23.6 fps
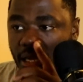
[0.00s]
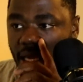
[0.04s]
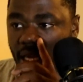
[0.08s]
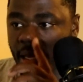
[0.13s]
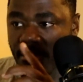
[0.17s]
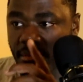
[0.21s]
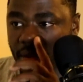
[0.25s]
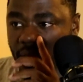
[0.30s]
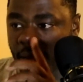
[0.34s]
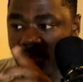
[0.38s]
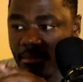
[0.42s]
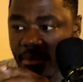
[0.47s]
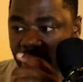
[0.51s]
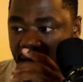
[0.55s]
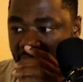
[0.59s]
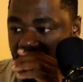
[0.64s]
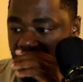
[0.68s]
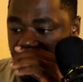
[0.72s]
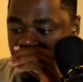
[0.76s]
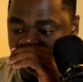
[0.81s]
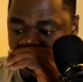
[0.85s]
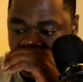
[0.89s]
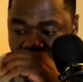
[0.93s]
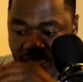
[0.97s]
he might
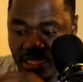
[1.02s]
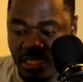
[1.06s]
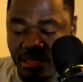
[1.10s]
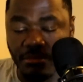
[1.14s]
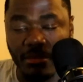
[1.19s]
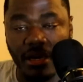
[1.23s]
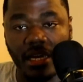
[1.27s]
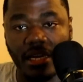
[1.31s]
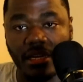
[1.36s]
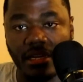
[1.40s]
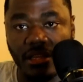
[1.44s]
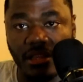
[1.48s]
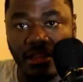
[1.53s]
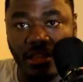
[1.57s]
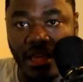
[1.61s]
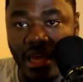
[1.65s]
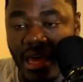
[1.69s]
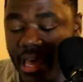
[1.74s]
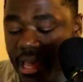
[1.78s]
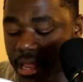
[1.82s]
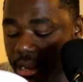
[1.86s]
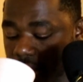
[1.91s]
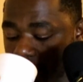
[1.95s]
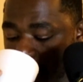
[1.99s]
have did this, he might have did
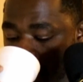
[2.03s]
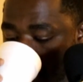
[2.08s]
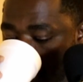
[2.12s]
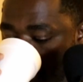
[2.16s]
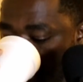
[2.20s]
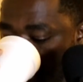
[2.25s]
that,